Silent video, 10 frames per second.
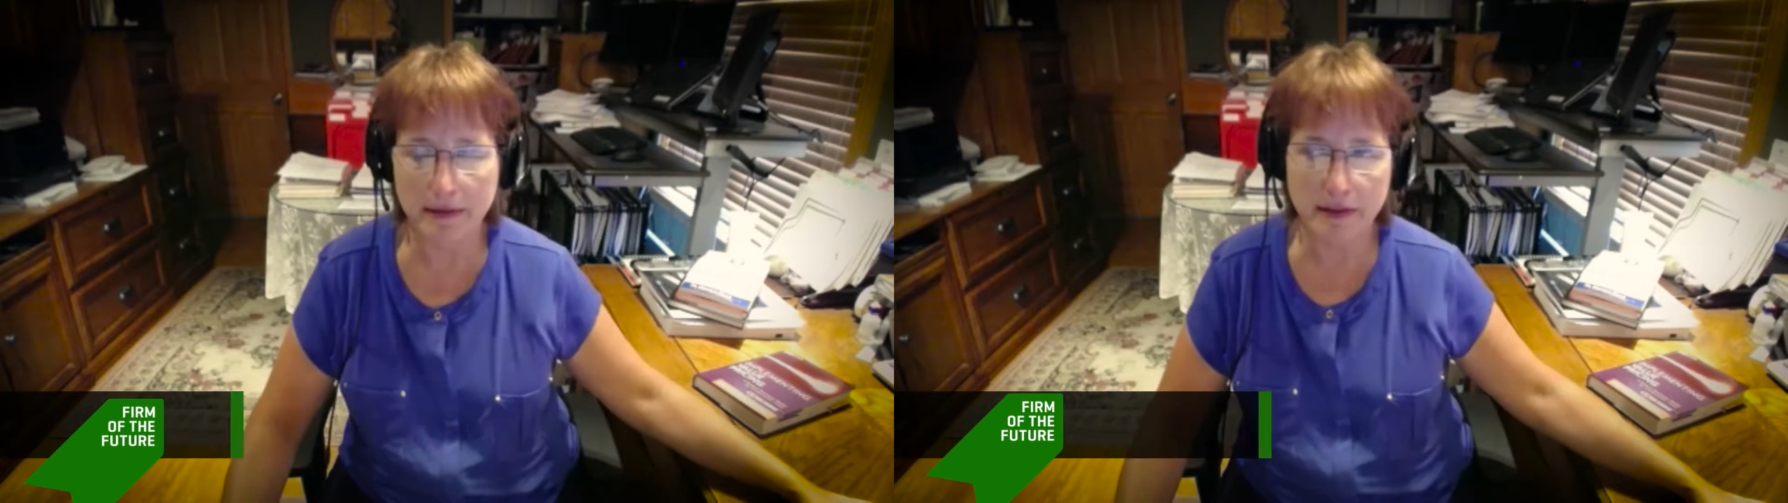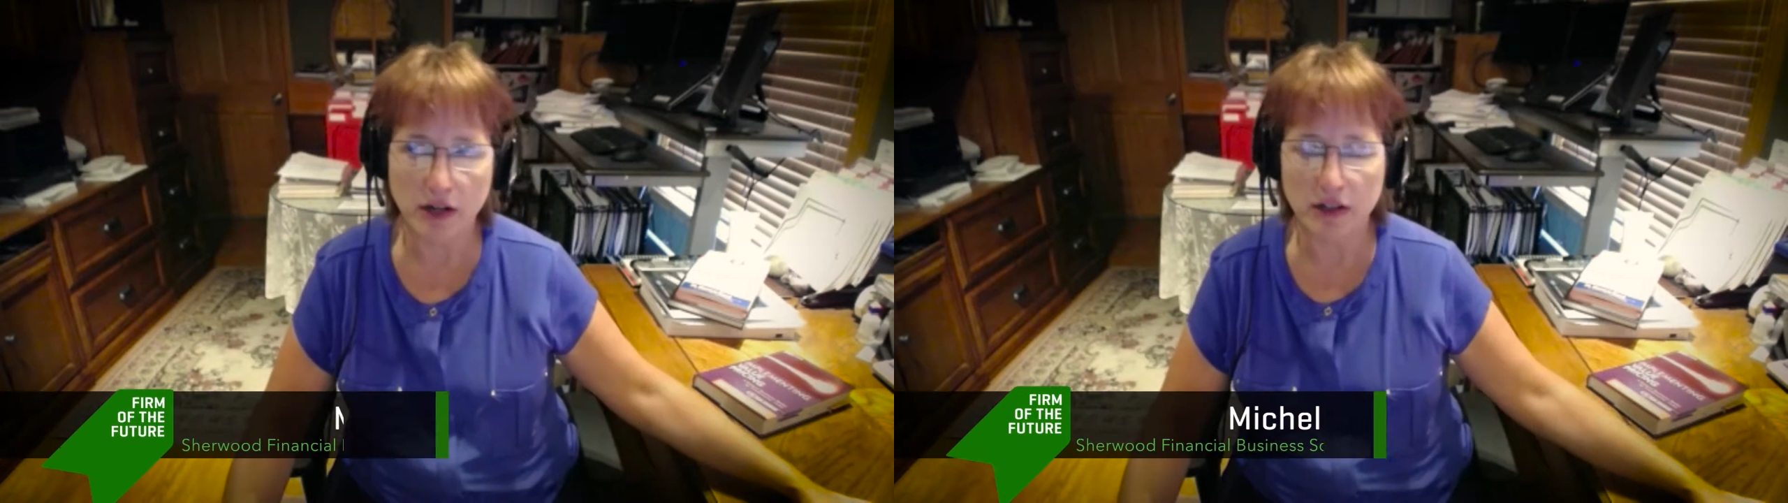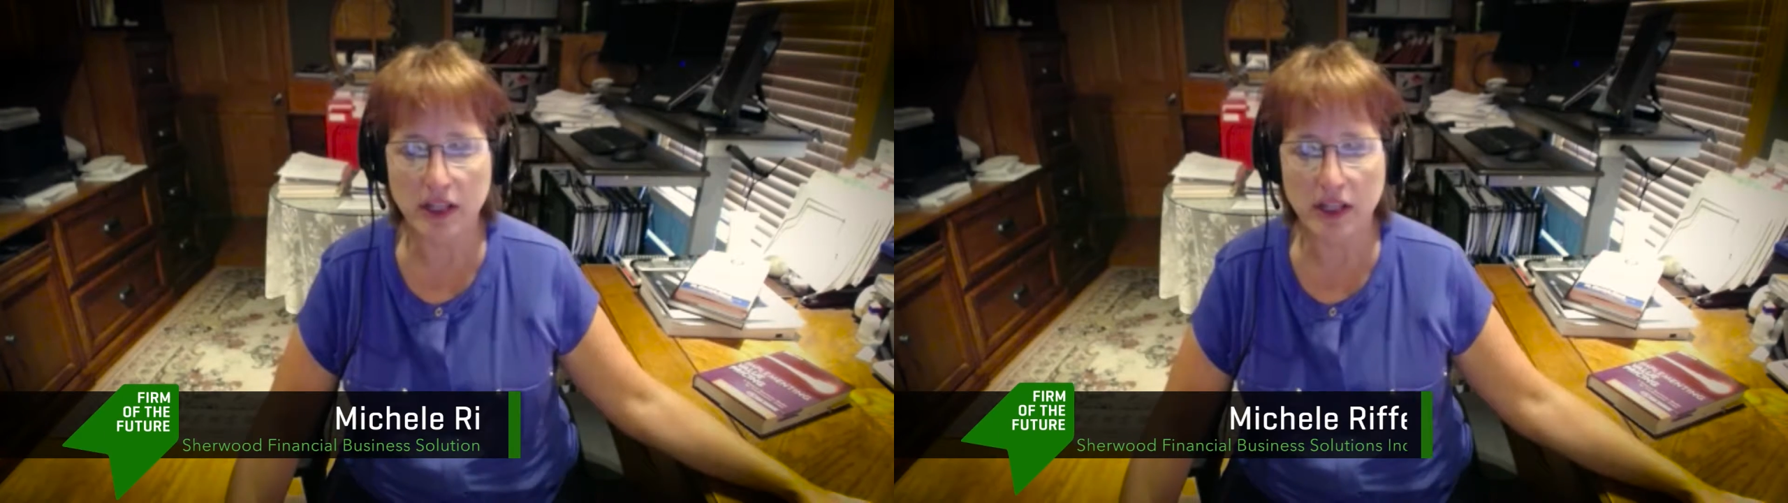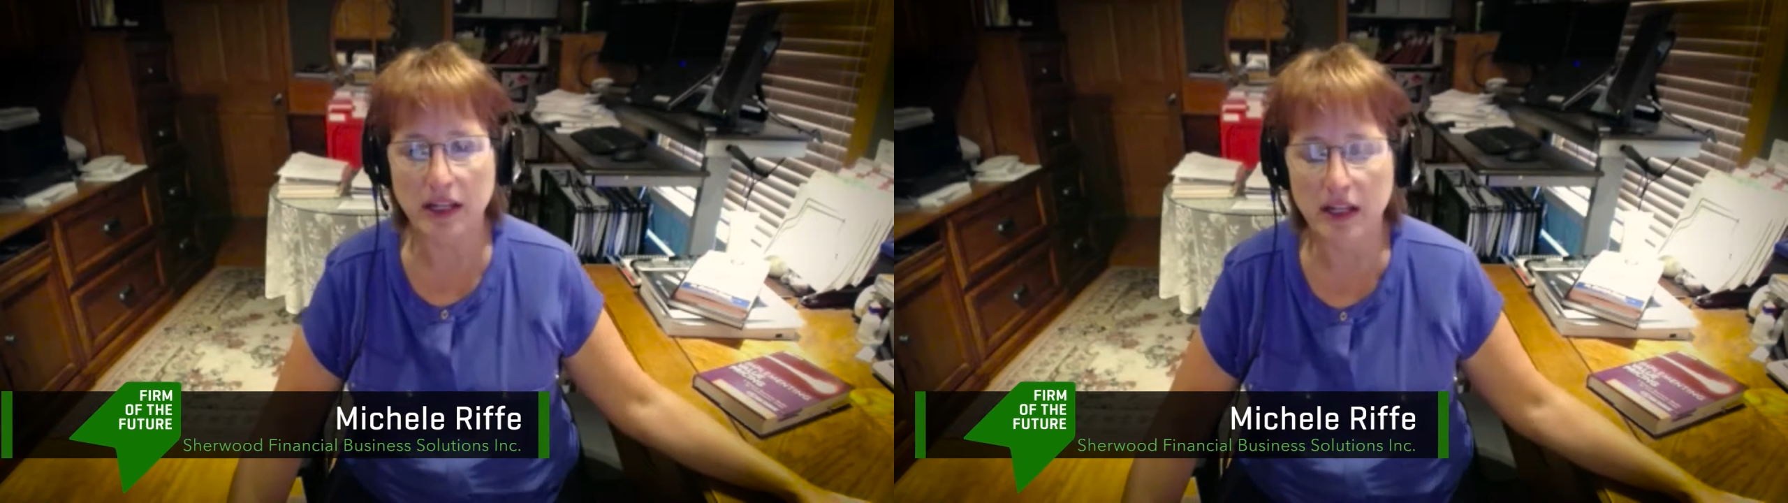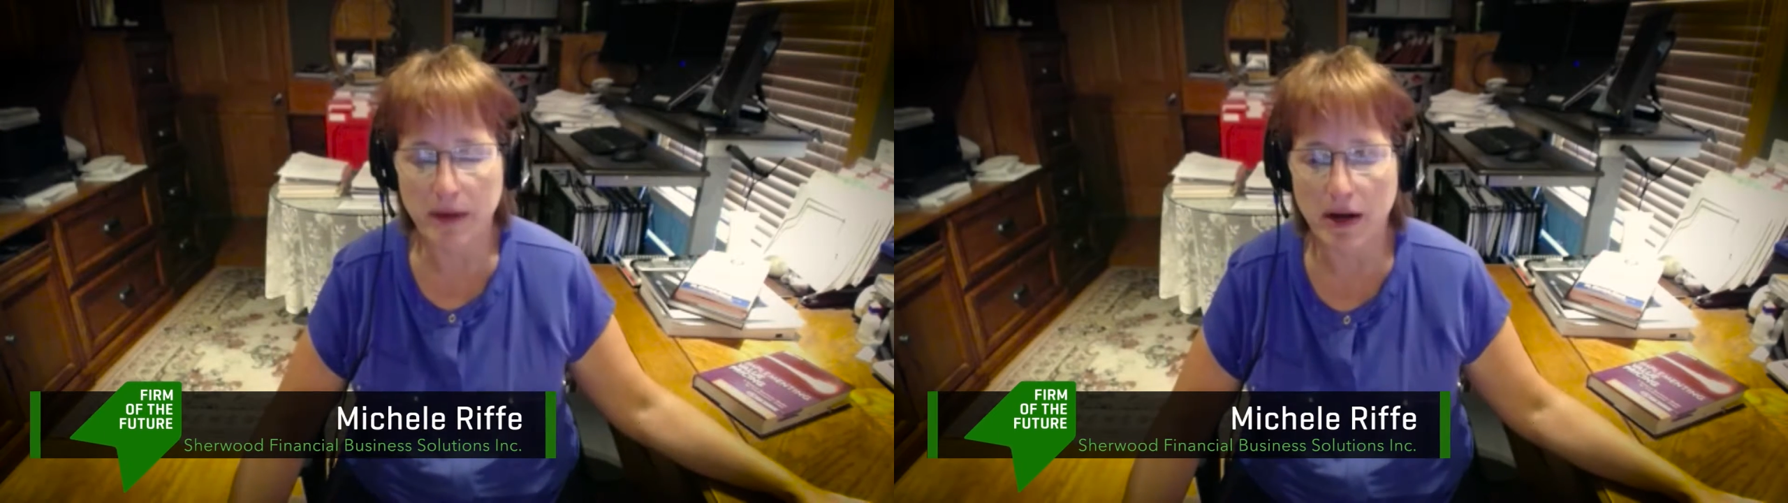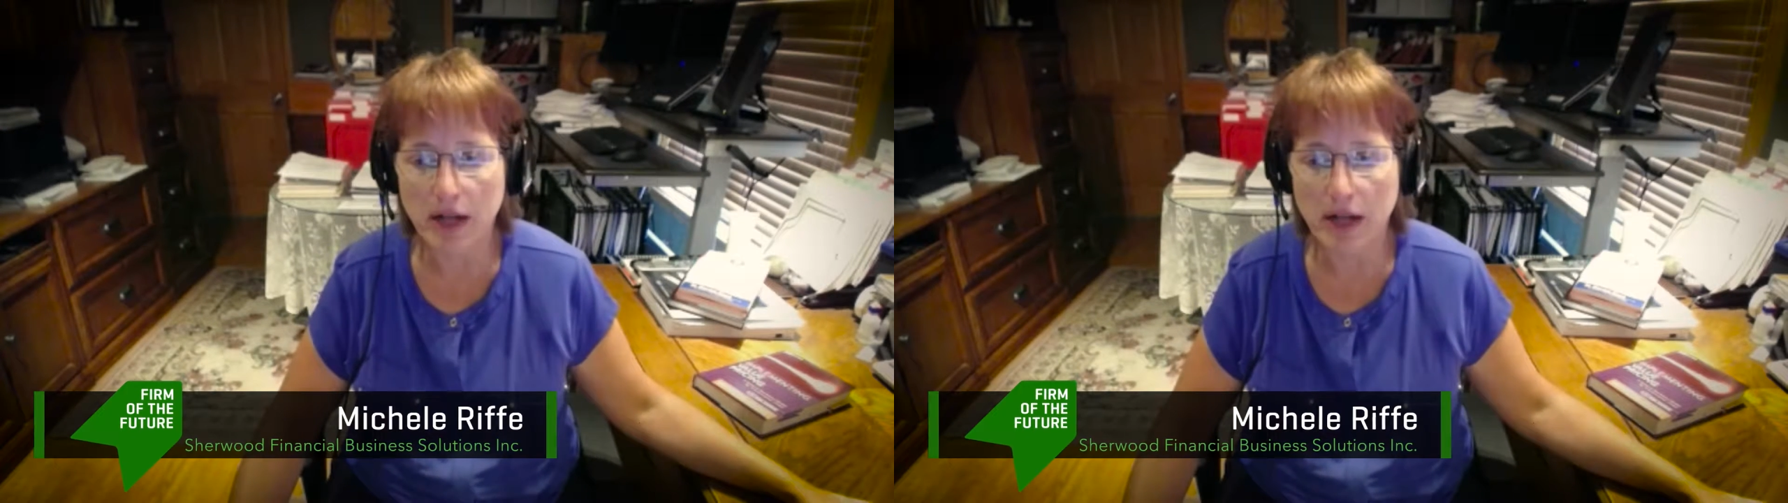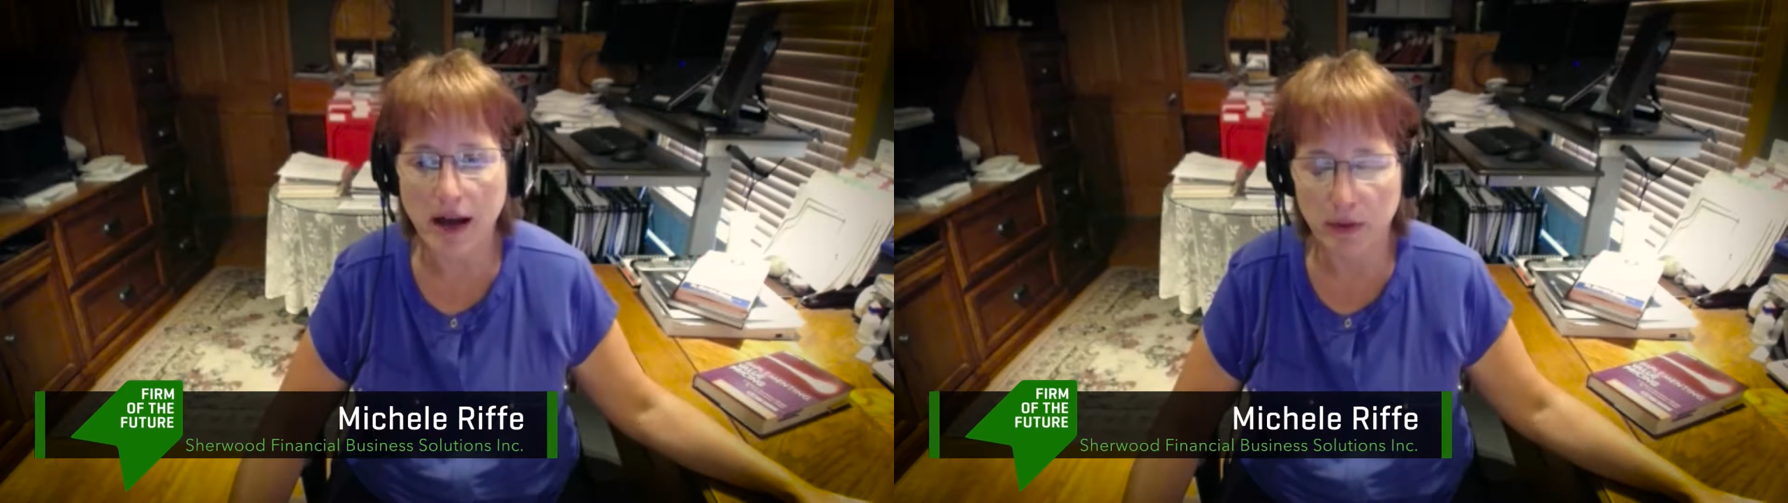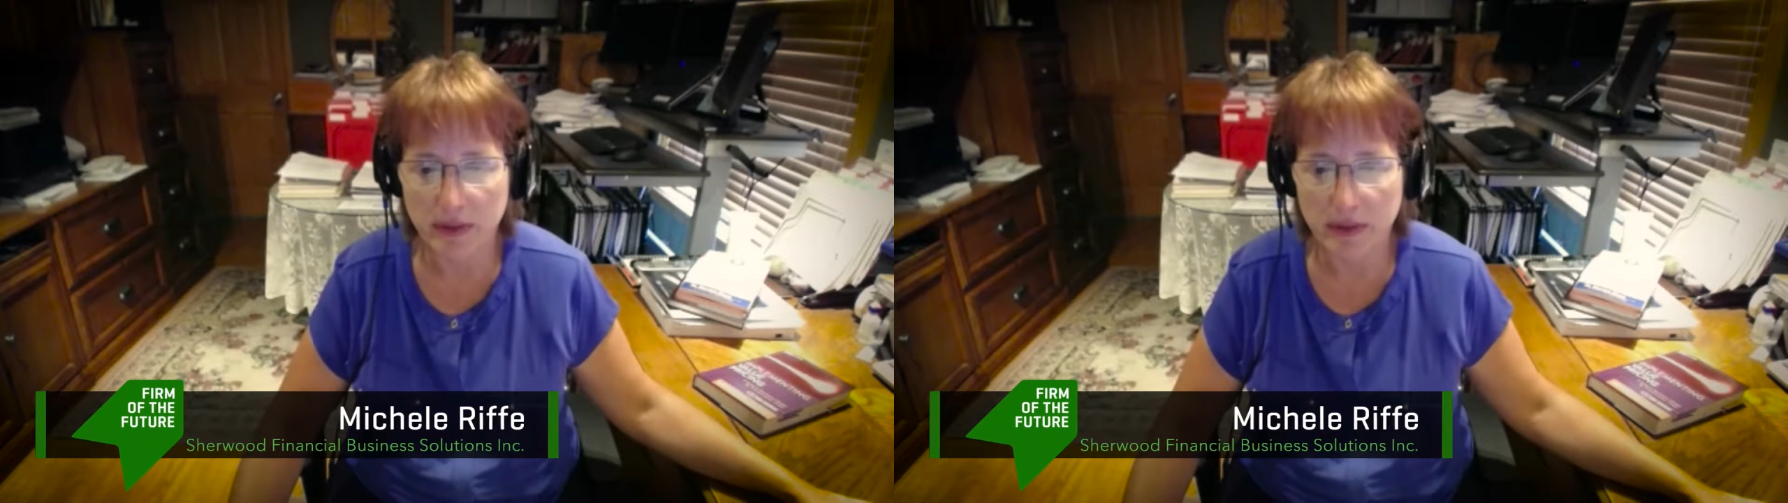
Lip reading: start thinking about how to